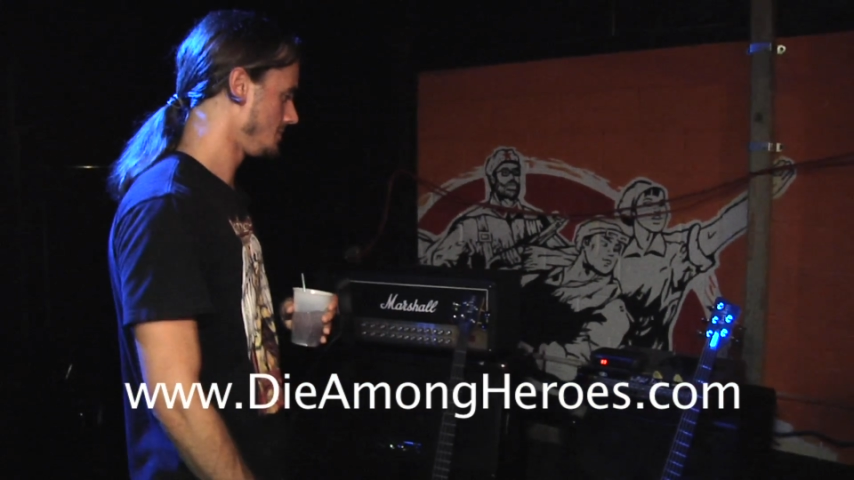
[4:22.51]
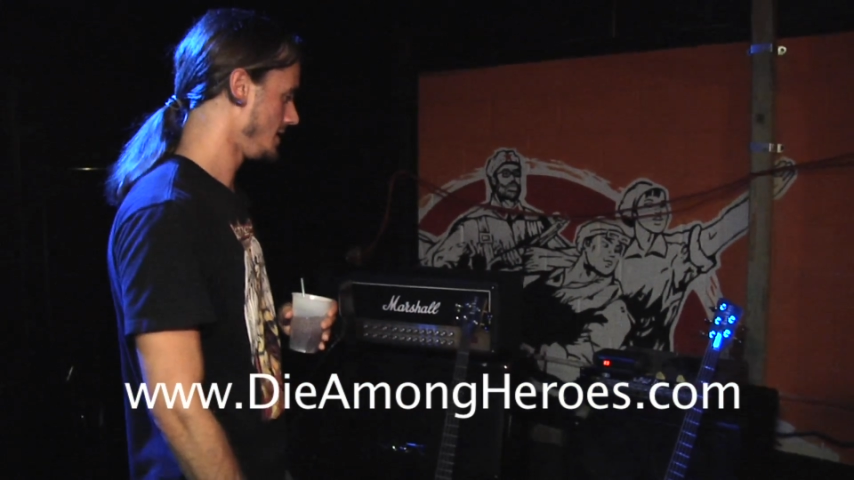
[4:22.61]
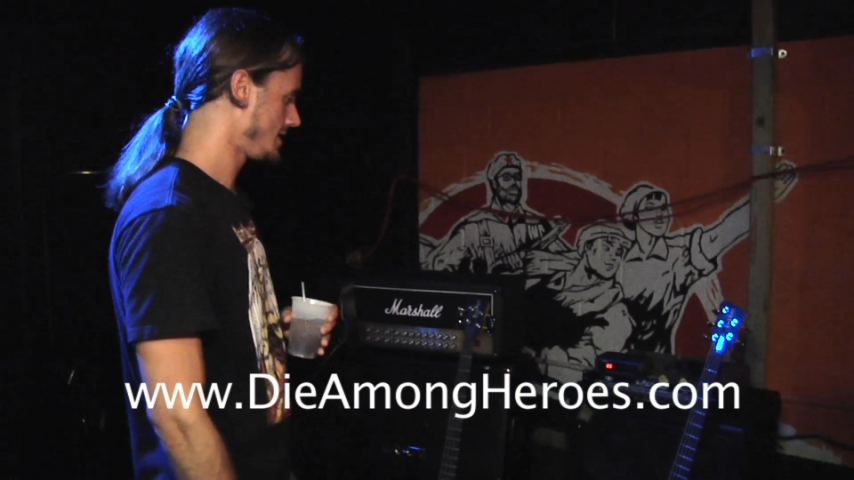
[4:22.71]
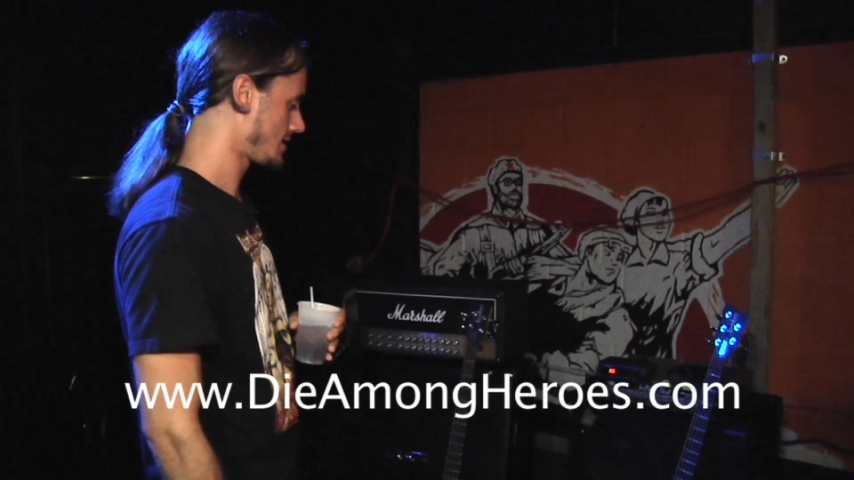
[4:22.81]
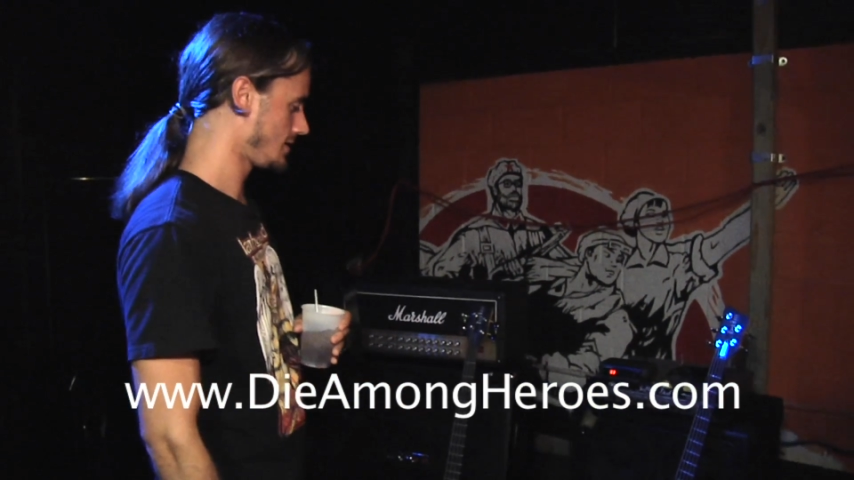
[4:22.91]

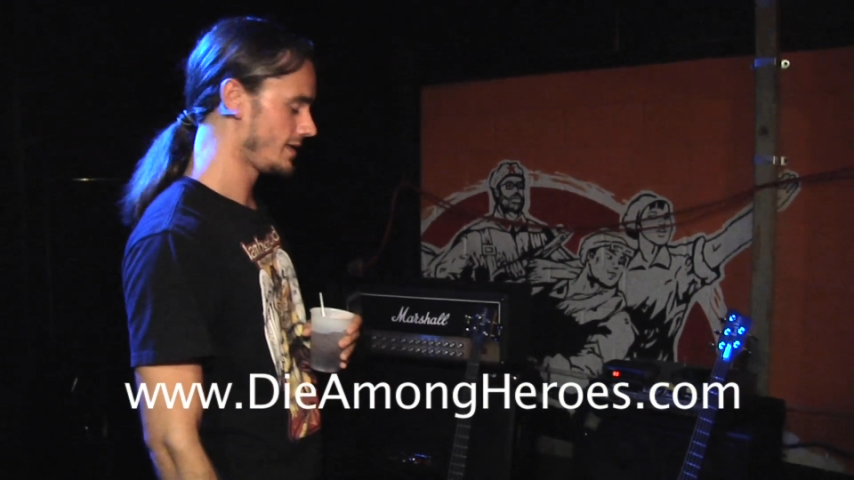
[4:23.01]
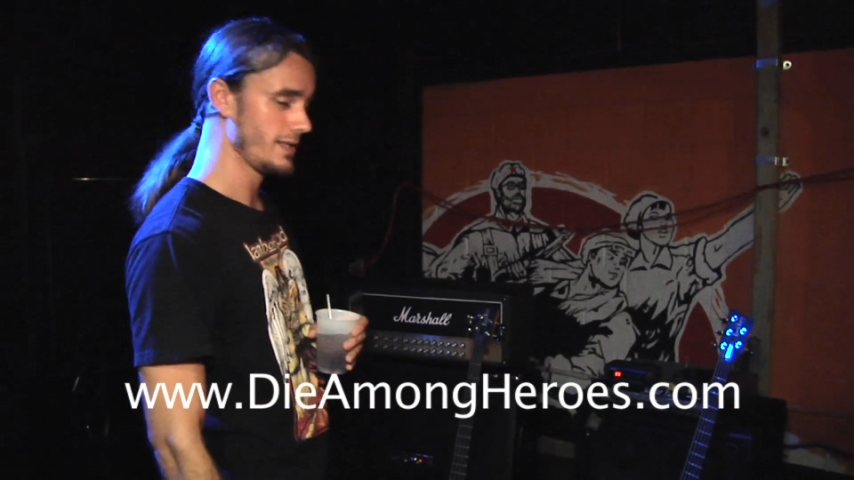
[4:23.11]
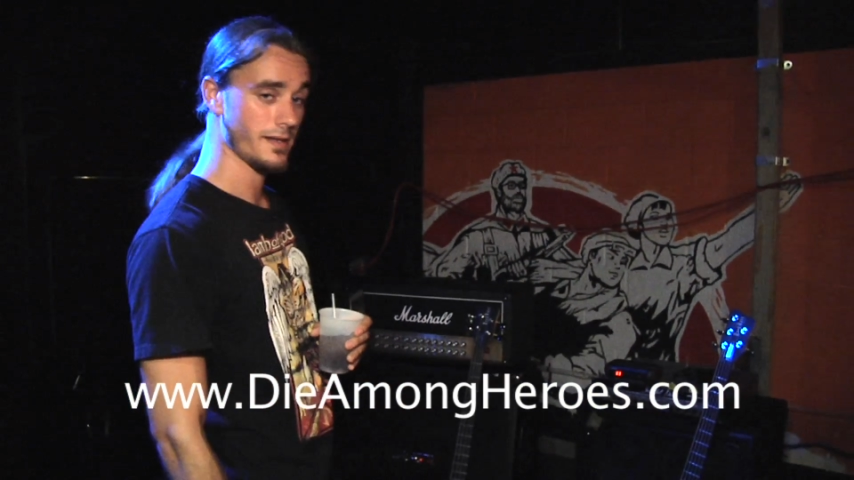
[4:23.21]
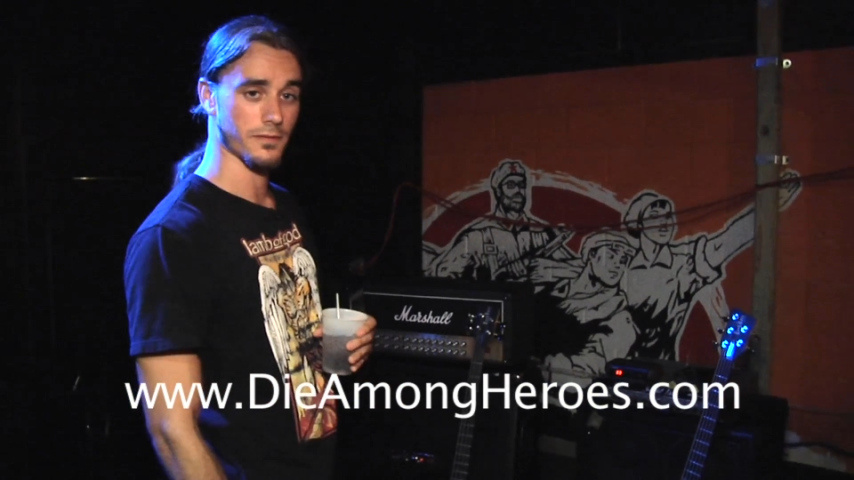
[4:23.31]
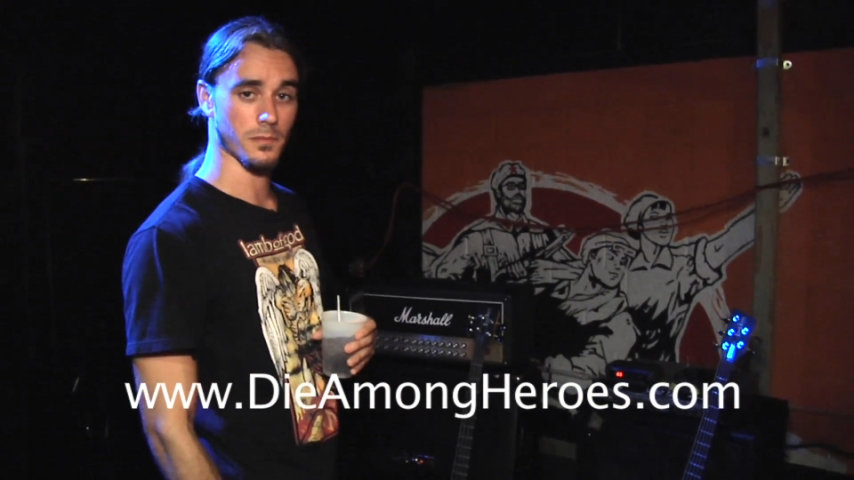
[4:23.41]
basically
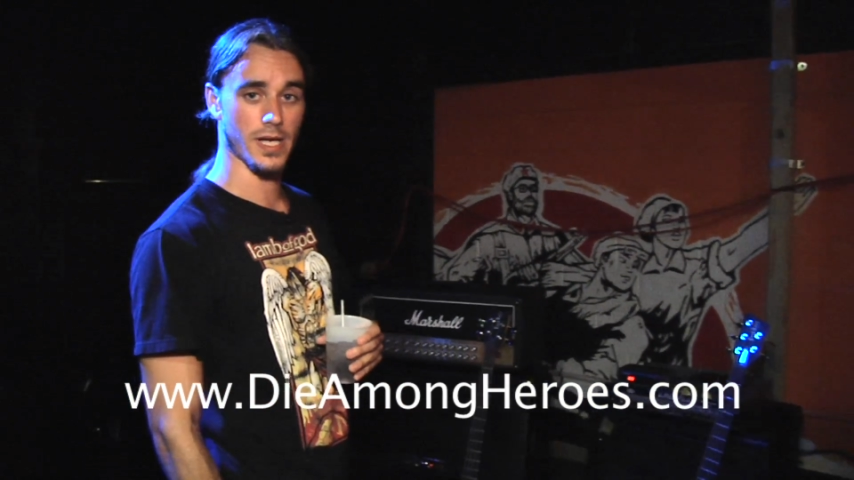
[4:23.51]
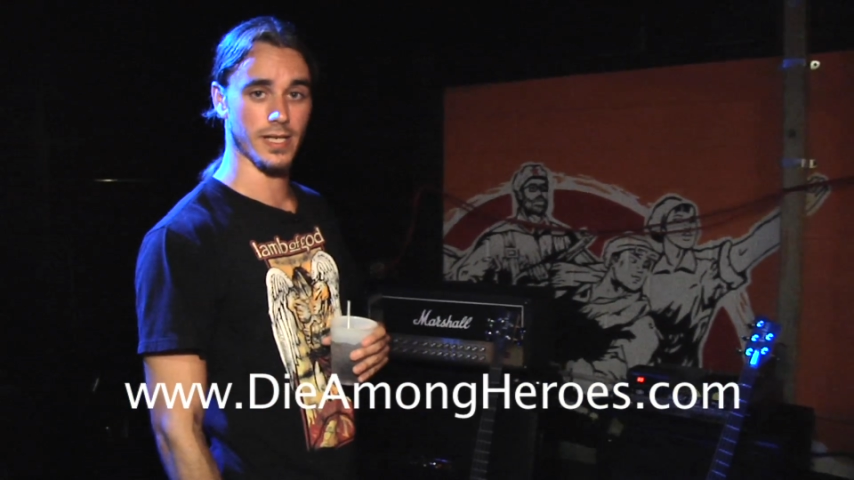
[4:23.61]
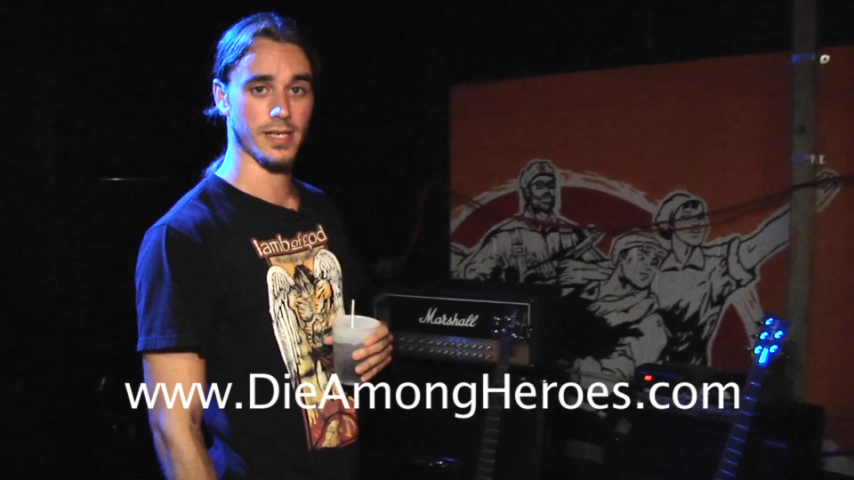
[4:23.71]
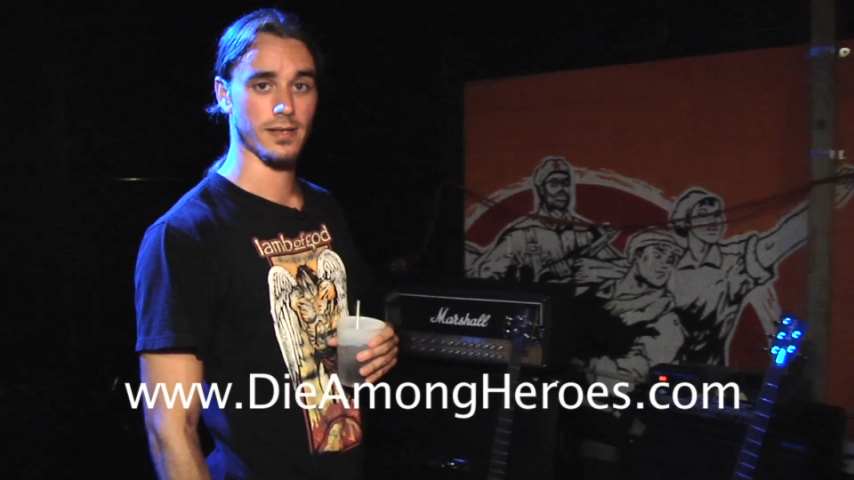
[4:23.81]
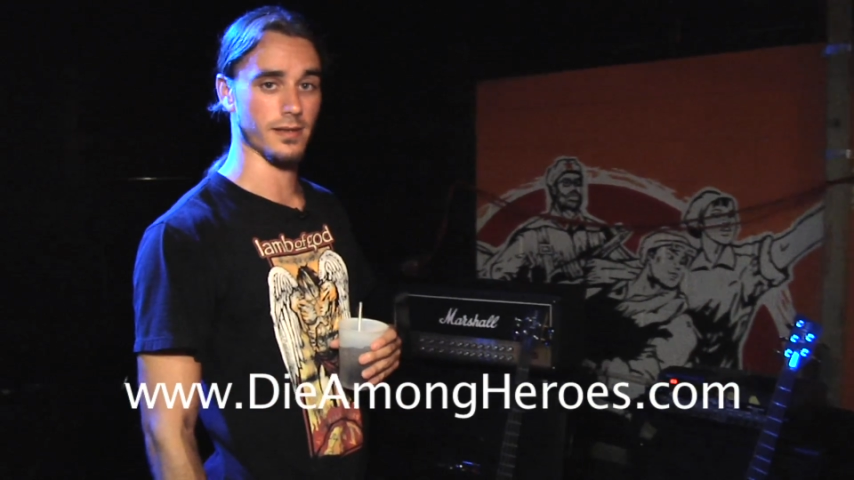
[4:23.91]
it for my
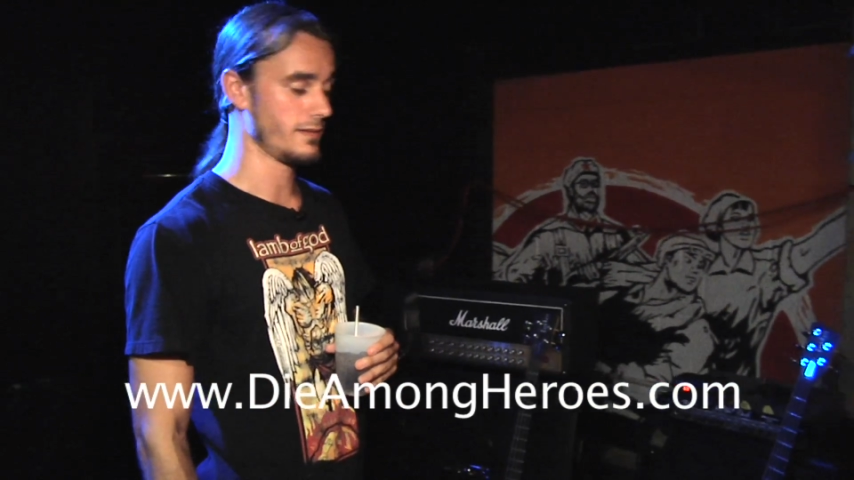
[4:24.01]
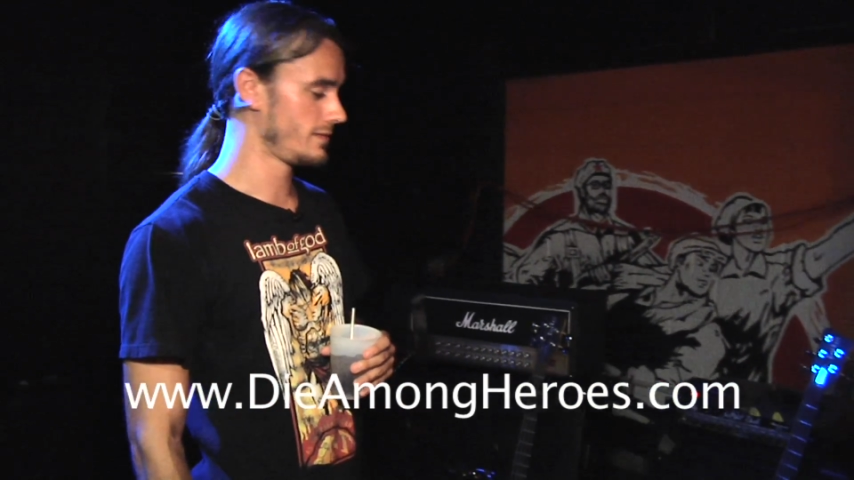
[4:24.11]
gear.